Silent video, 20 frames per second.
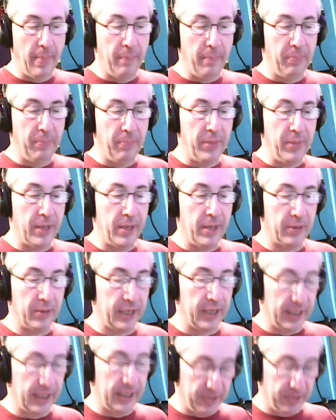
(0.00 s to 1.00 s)
Okay,
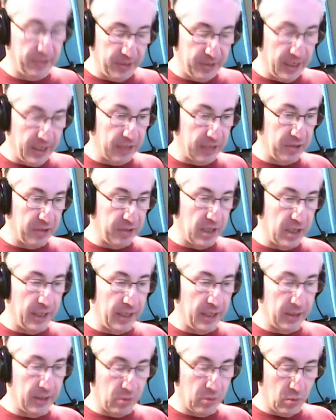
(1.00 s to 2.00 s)
that's the next line of the
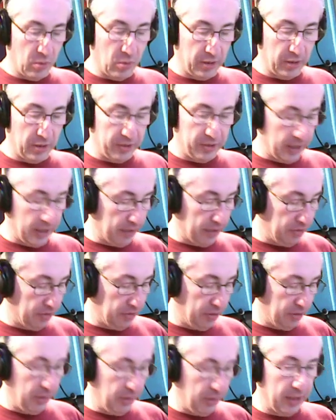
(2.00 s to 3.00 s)
chorus, and that's 2
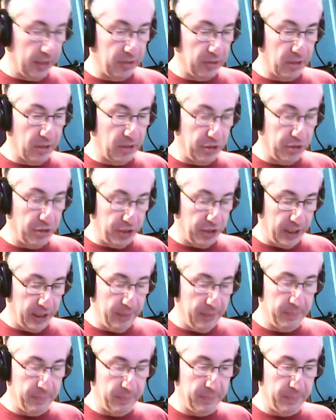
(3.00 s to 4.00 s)
hits on G.
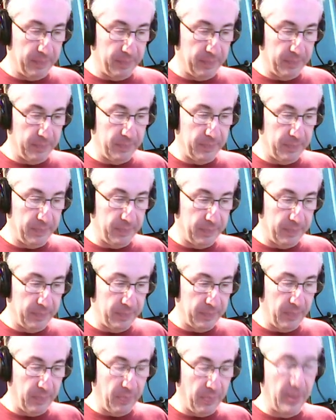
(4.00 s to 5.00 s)

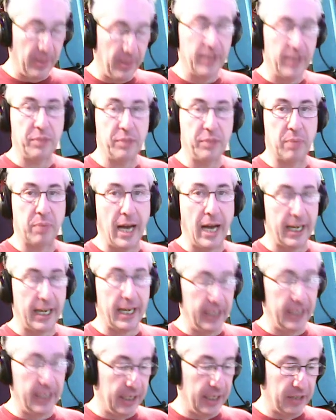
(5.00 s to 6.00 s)
It's bracketed,
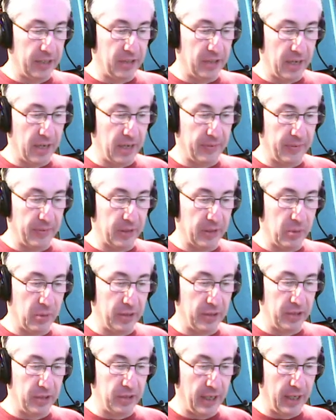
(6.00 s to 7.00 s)
it's kind of on the quick
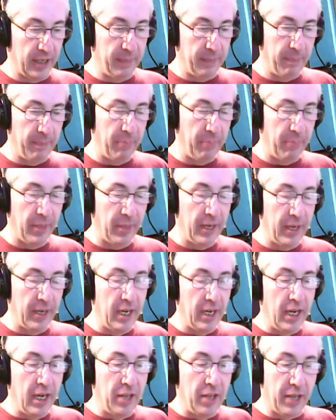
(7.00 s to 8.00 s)
side.
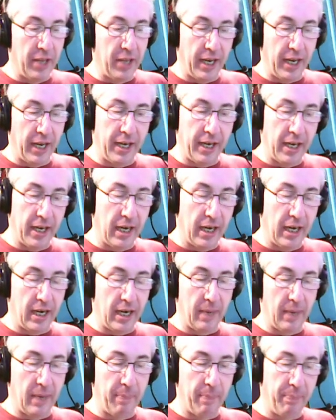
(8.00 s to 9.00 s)
Then
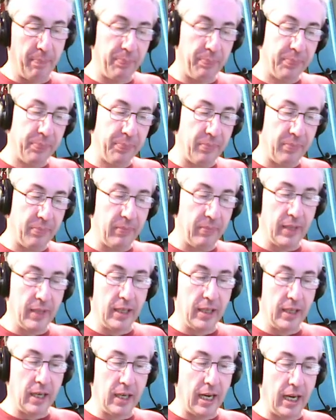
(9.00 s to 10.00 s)
I
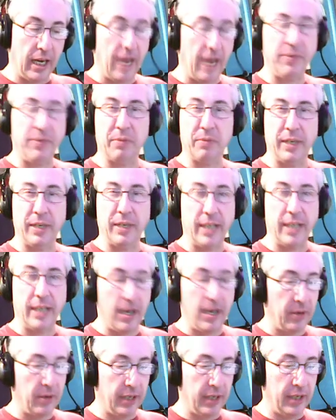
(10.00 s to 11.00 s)
have it written out.
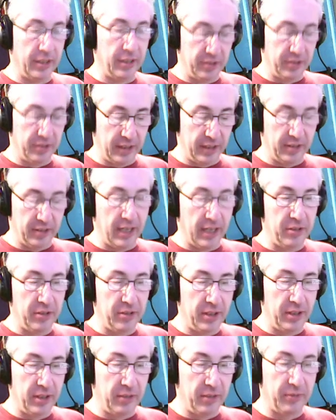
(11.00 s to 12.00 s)
It's actually the
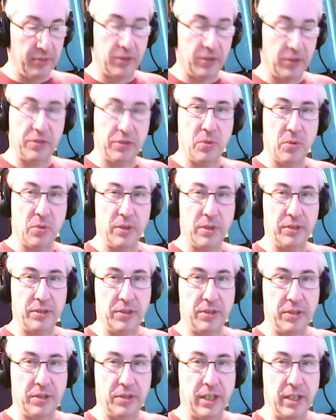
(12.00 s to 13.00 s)
first chord is just
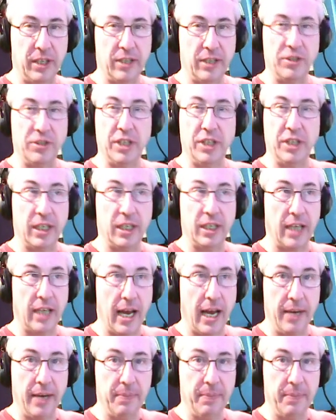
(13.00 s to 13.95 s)
hit a G again.